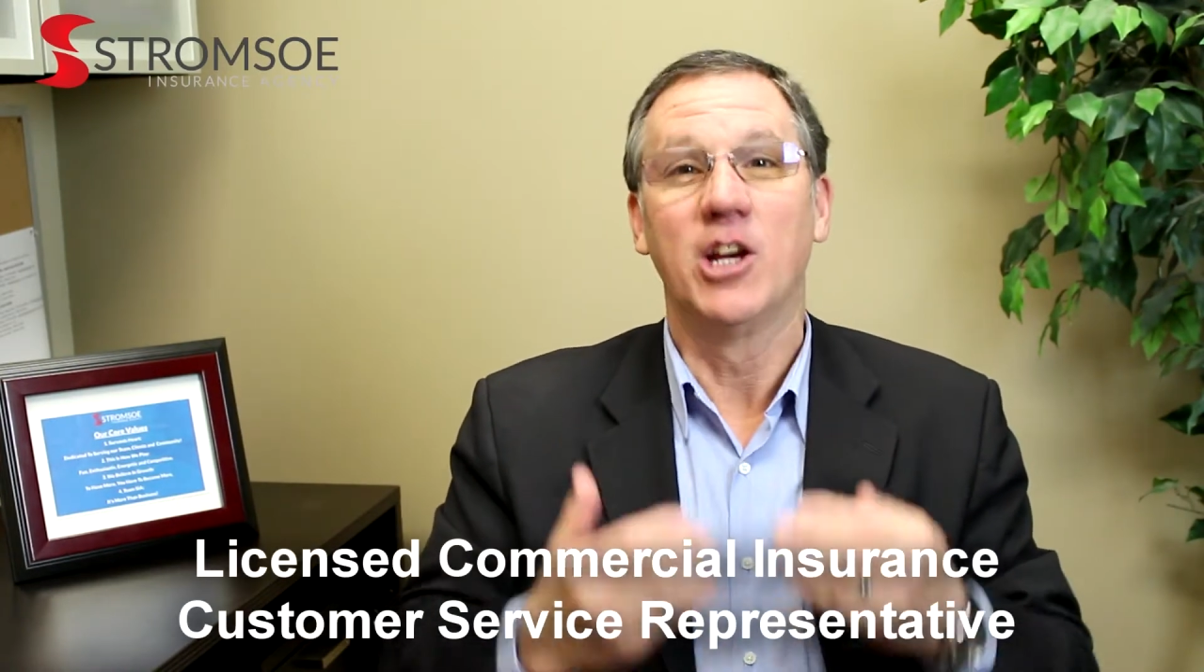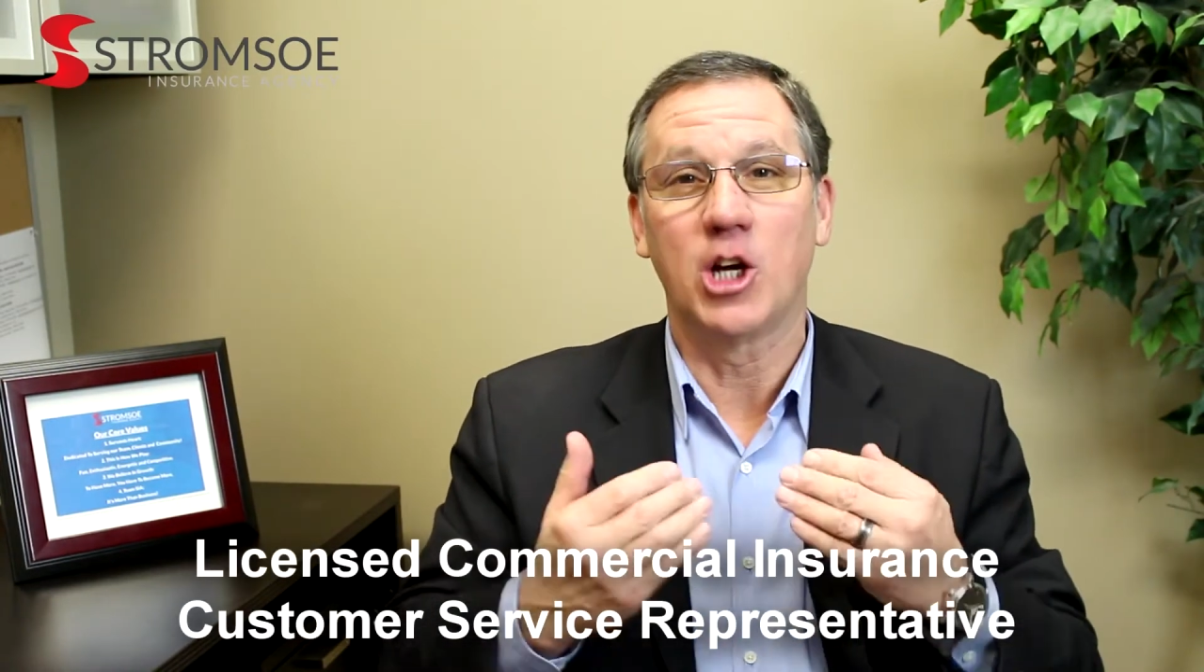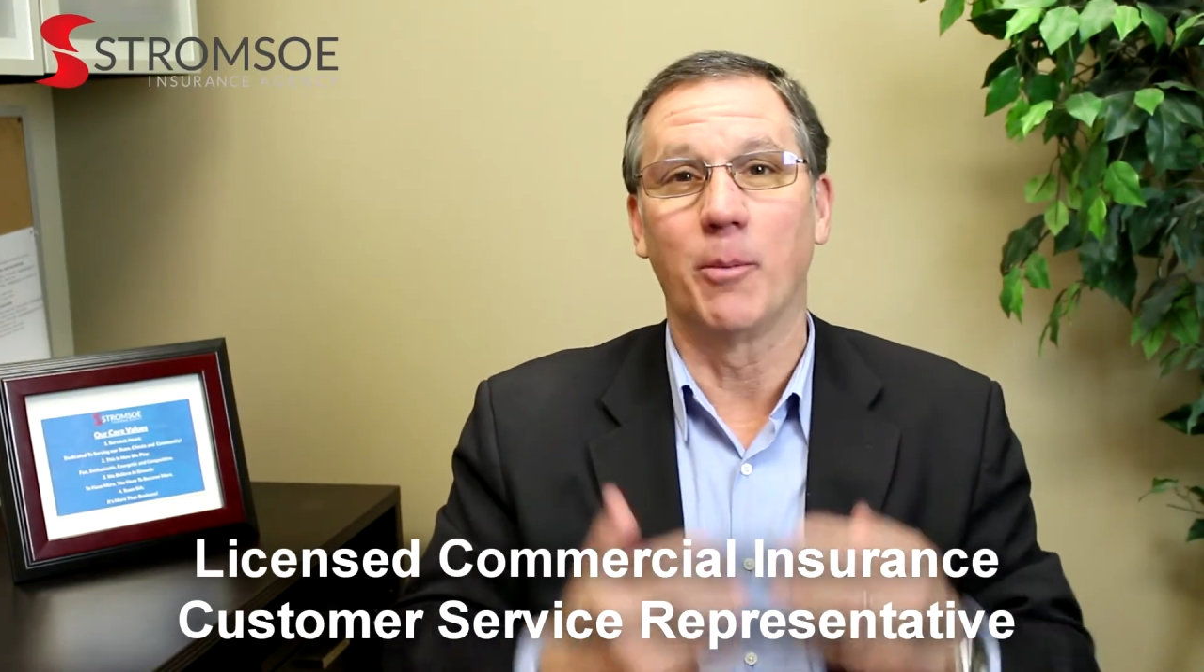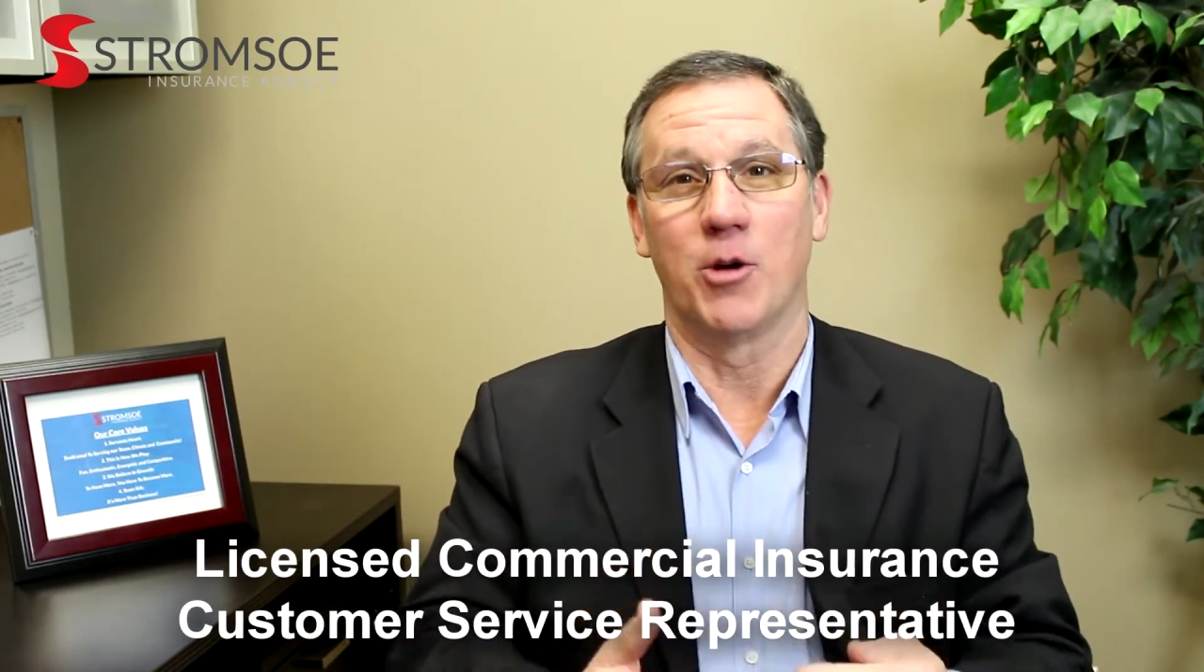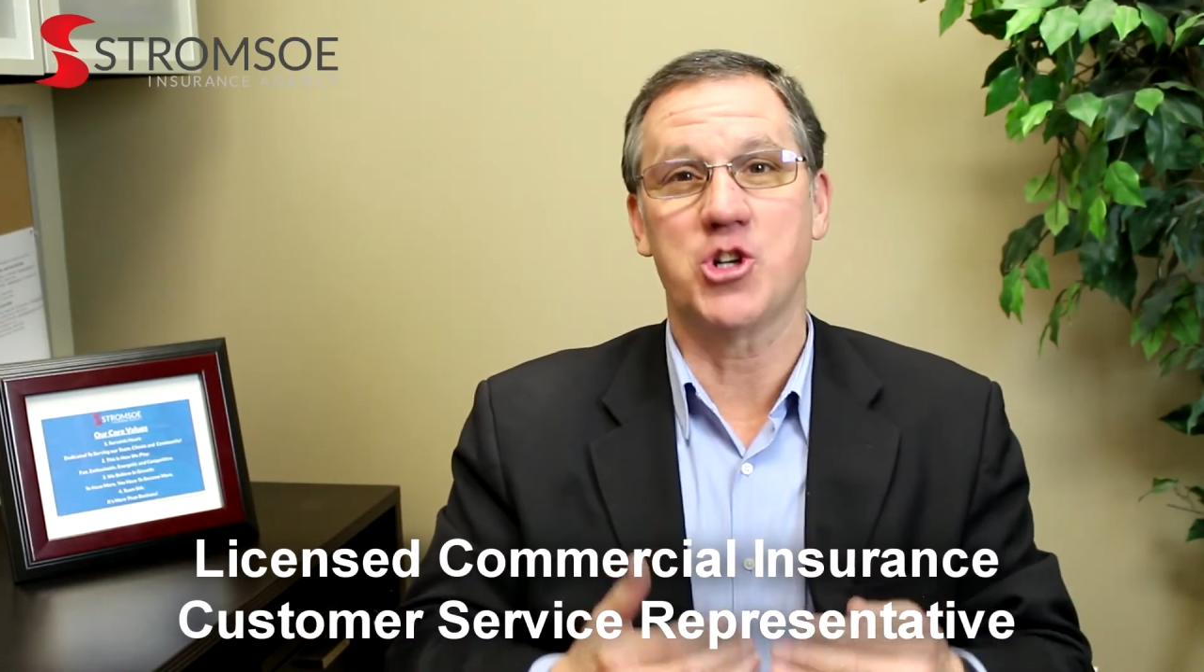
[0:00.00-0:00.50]

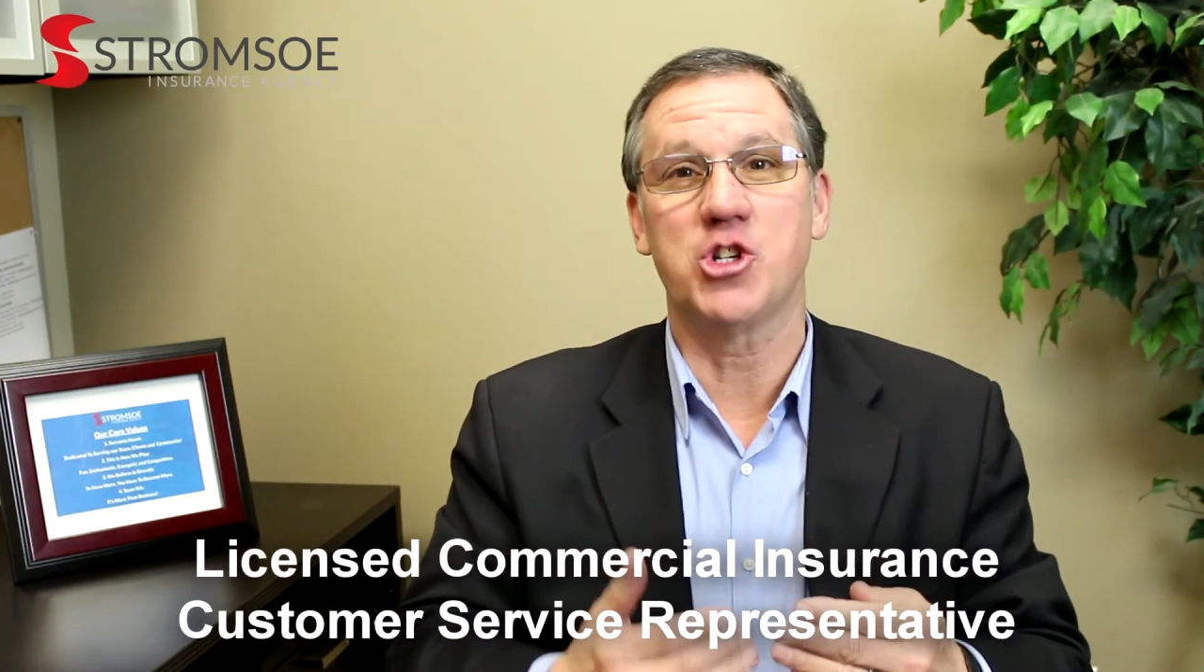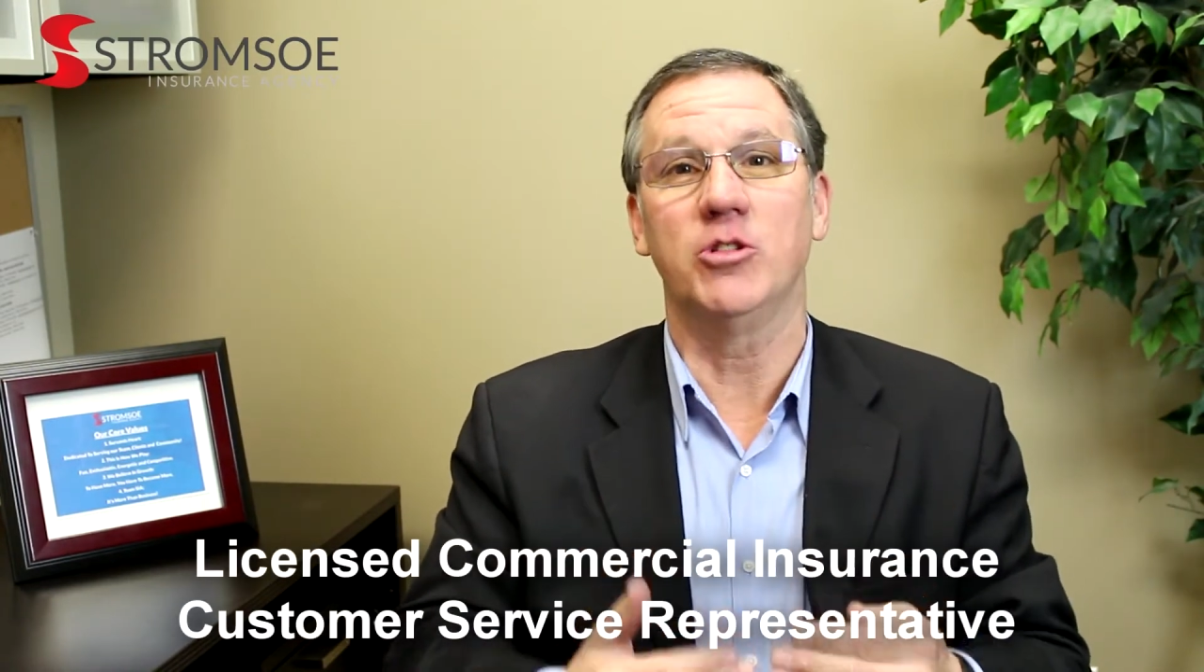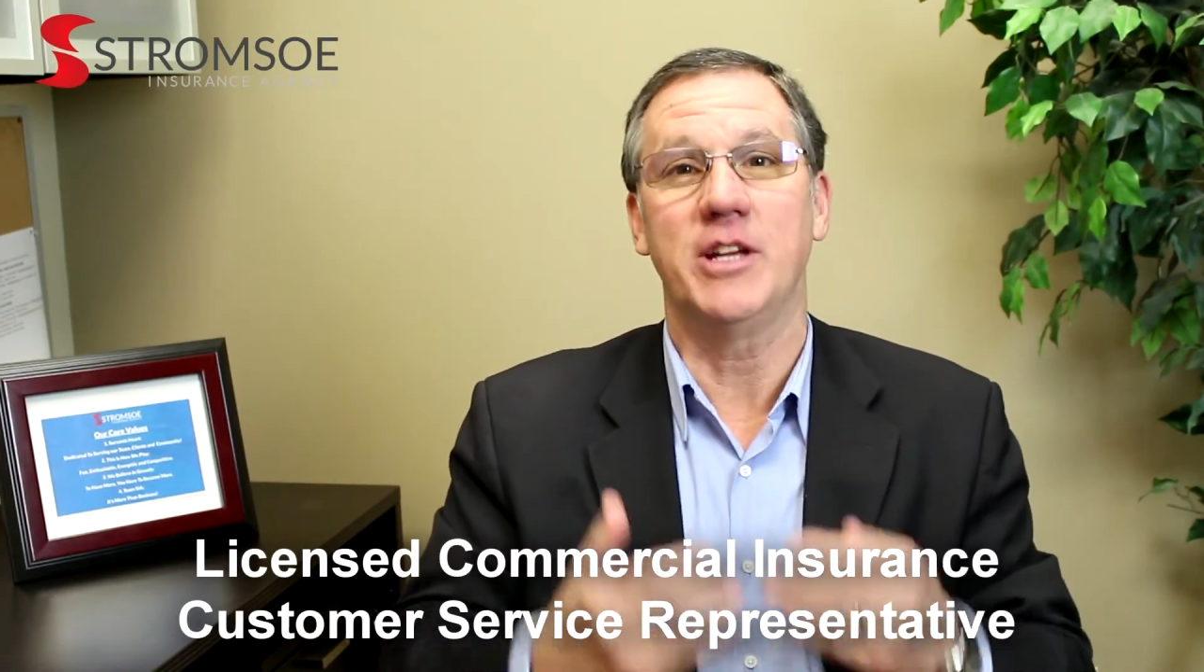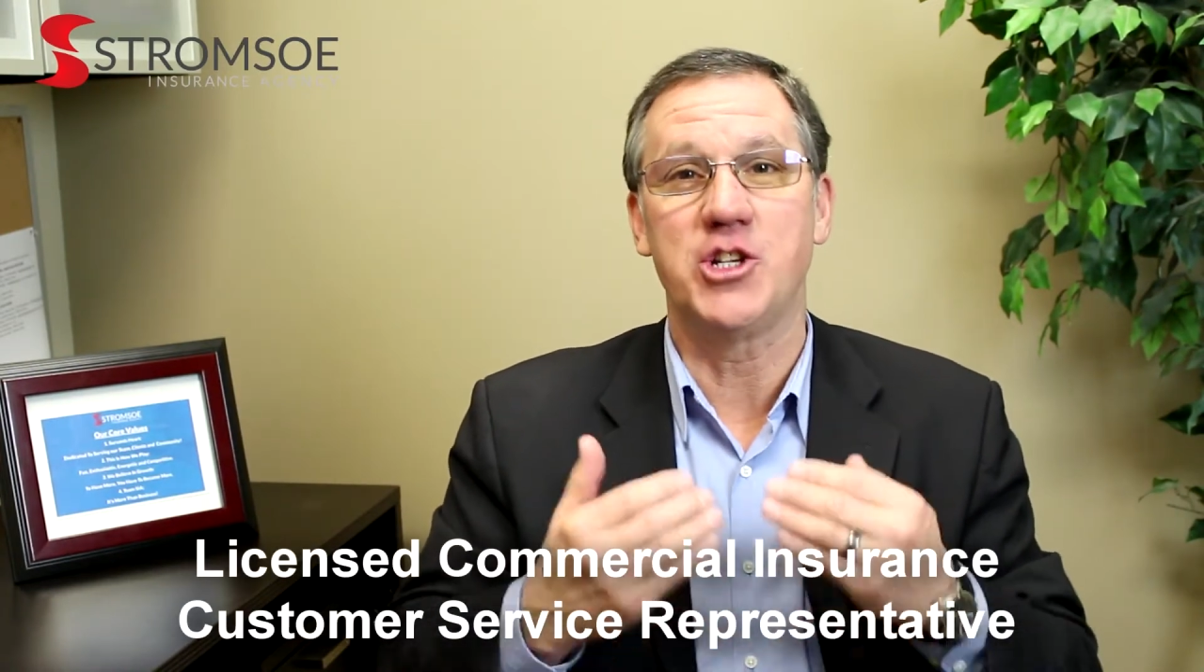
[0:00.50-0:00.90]
commercial